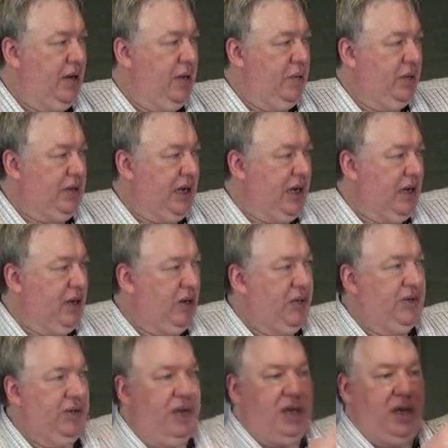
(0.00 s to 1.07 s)
We'll take
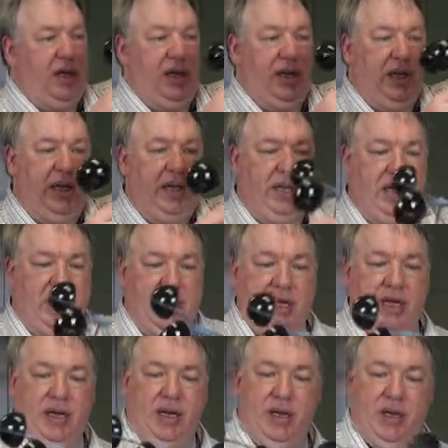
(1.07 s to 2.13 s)
off the
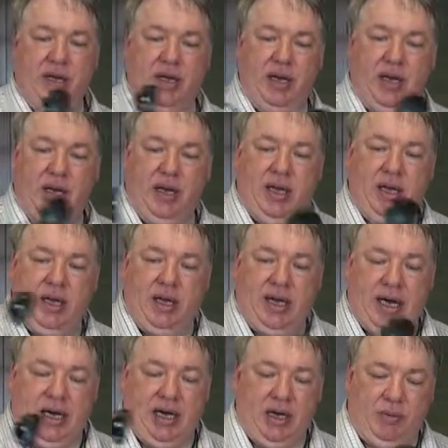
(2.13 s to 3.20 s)

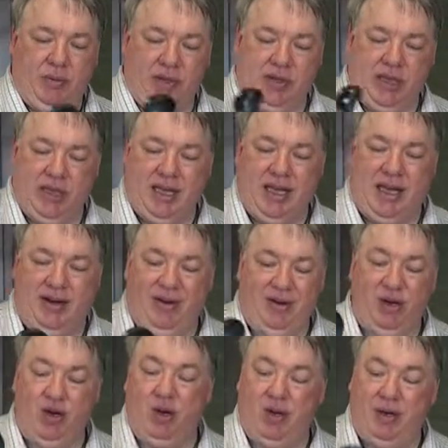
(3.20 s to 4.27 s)
anemometer. That
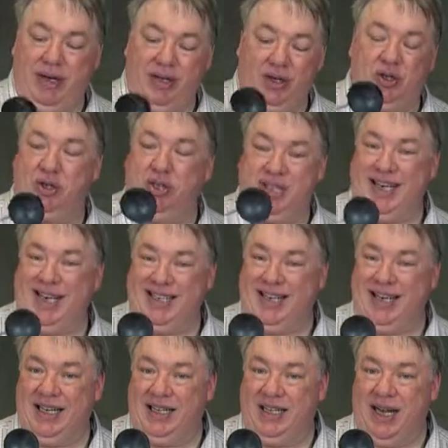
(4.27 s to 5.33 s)
not only just sits
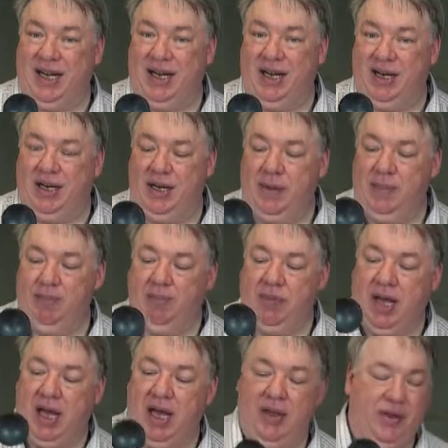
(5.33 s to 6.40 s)
inside,
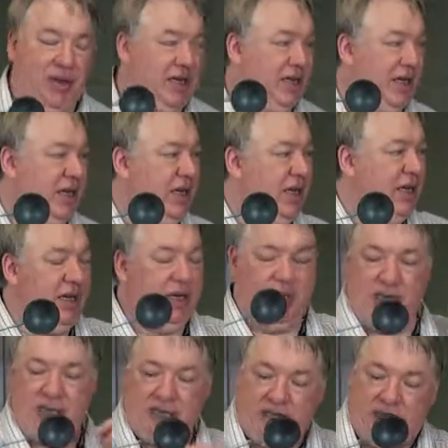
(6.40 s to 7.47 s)
there is a
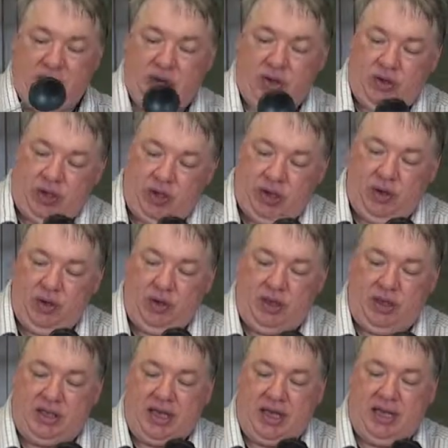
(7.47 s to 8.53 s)
disc on the
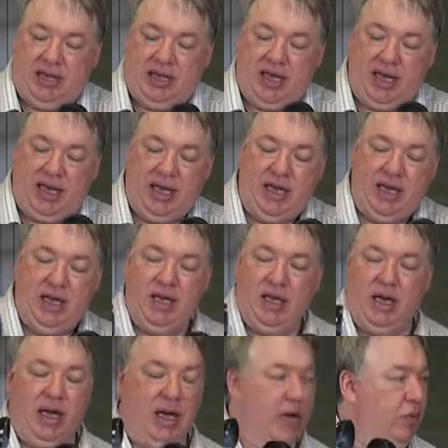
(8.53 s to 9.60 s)
underside there
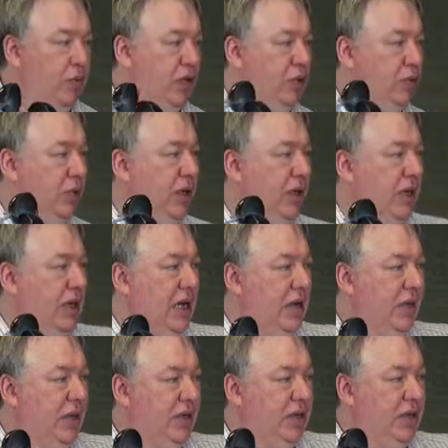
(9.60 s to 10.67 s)
which will allow
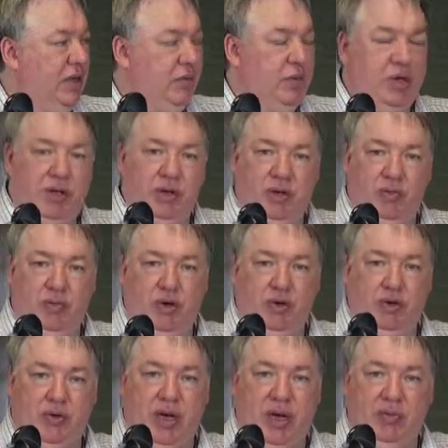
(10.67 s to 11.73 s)
it to, which
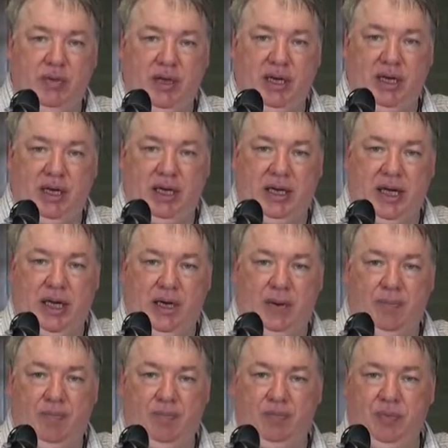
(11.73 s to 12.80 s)
runs around the